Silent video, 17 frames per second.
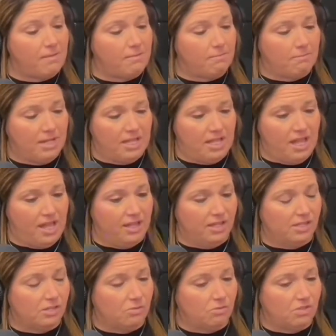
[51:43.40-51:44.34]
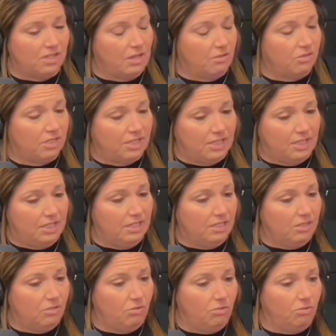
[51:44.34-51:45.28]
ex who's now deceased
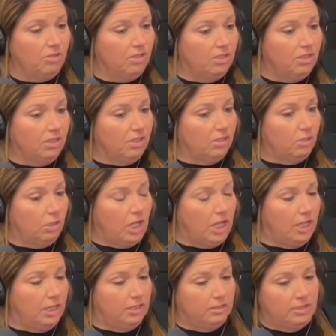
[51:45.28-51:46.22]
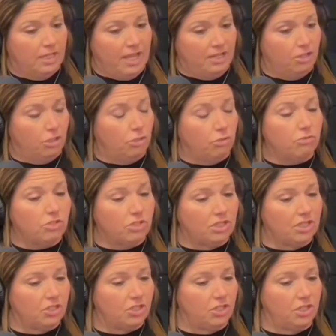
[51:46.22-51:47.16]
who had huge
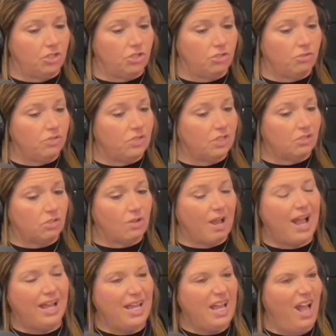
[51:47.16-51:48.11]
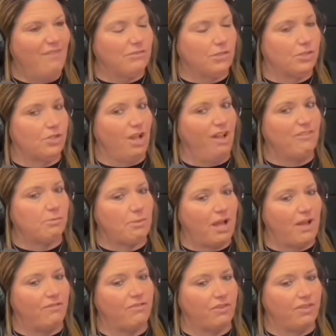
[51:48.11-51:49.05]
addiction issues. And so I have a soft
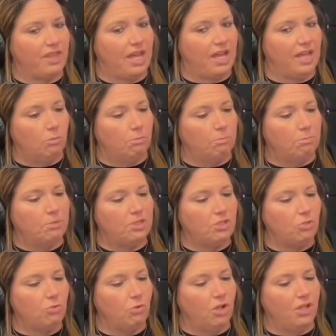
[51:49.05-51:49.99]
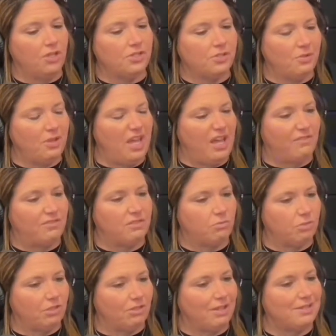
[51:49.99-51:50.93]
spot for that. But you also have to
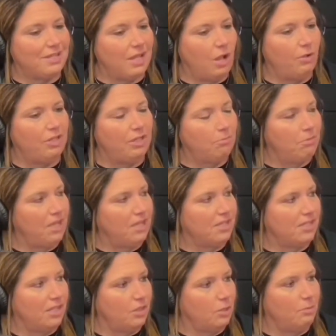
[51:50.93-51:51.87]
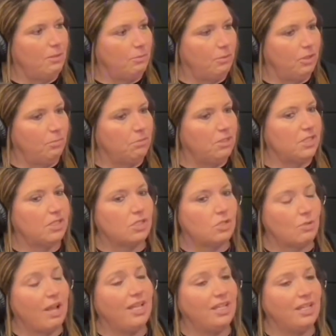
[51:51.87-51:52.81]
realize how it impacts the other people in the business. So
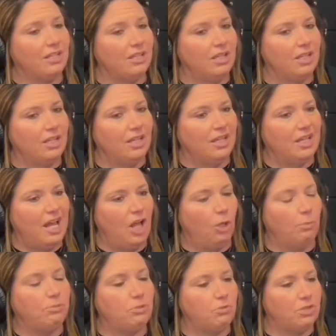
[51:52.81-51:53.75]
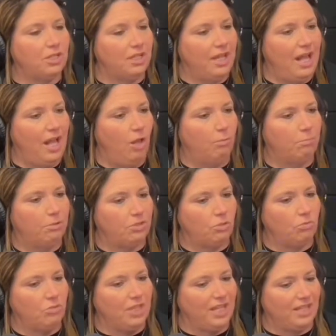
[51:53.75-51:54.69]
I can help you get help, but you
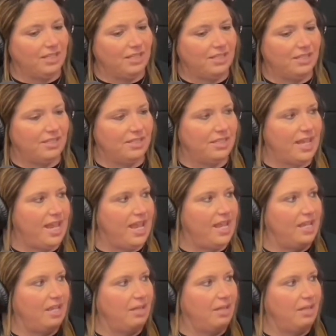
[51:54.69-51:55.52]
can't stay and